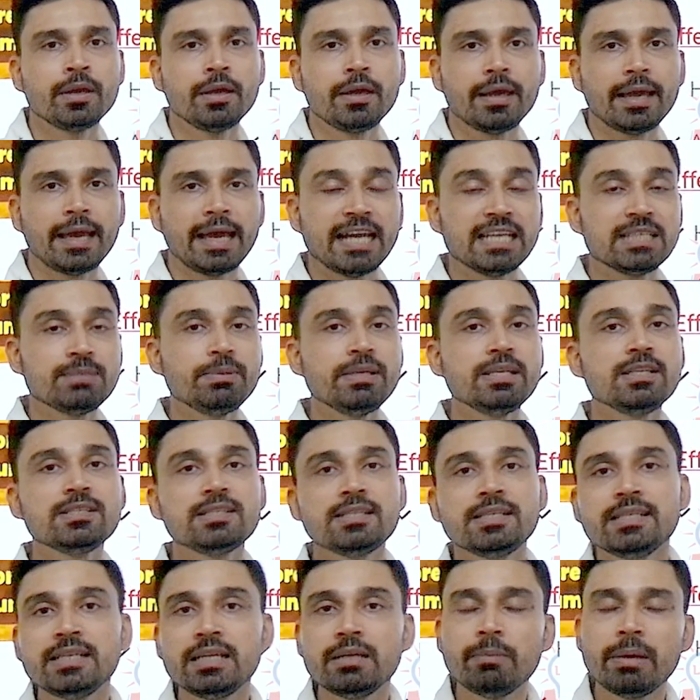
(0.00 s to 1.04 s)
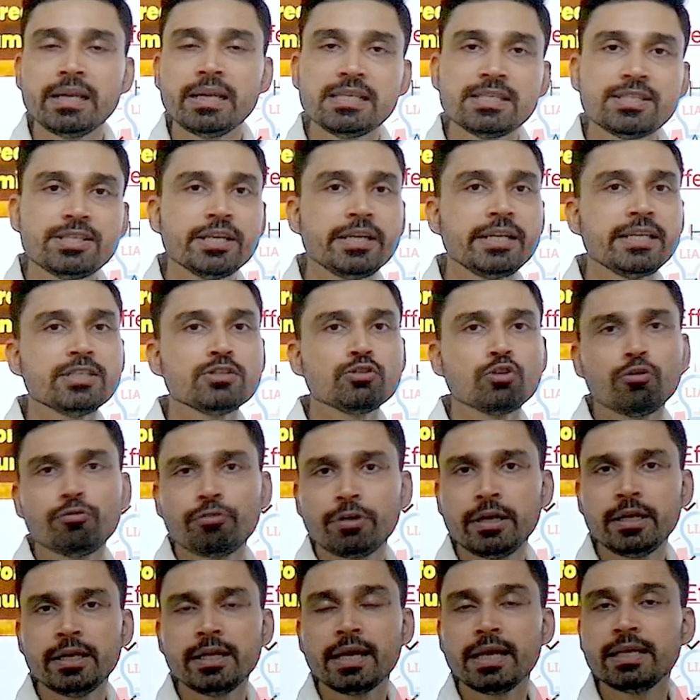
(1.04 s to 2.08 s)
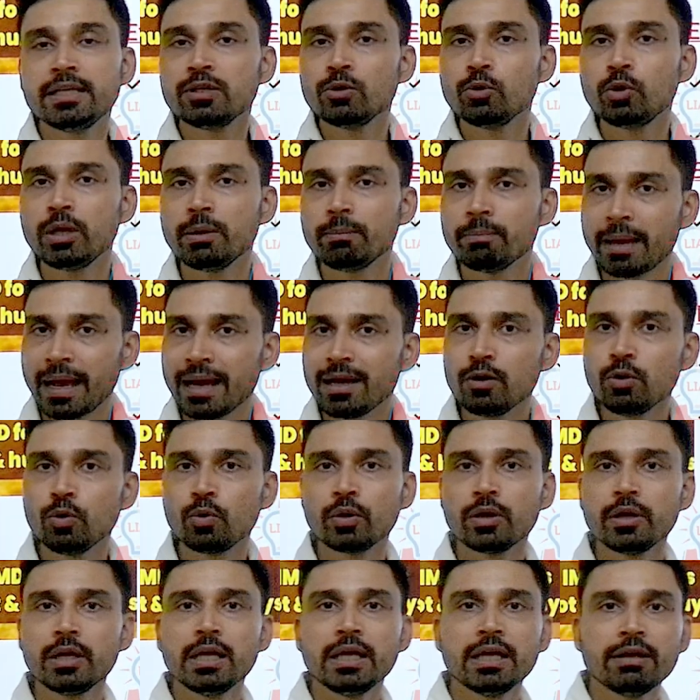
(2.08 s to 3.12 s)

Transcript: as being seen in many cities of India, including Bangalore,